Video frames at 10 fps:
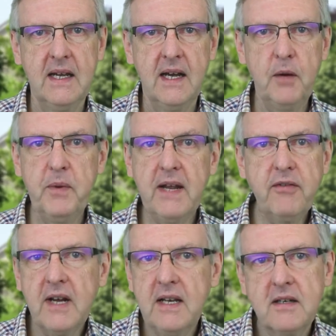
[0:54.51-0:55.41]
And whenever
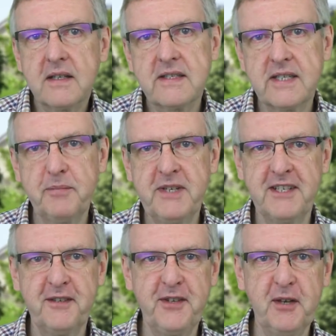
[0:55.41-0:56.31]
I look at the
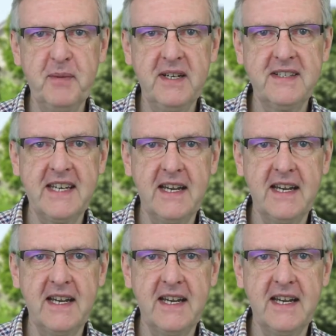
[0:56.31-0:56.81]
subject of humility,